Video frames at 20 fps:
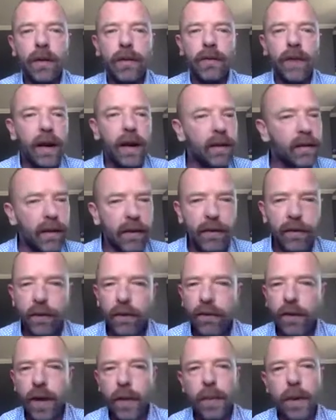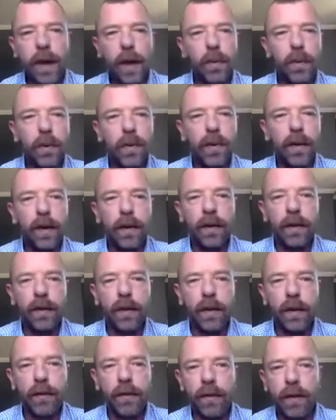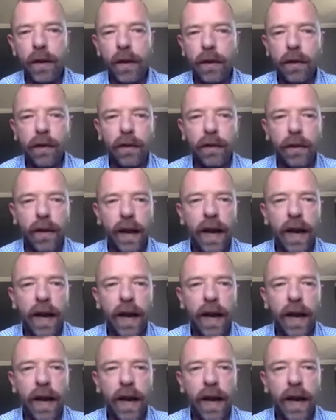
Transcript: scientist who's keeping up with the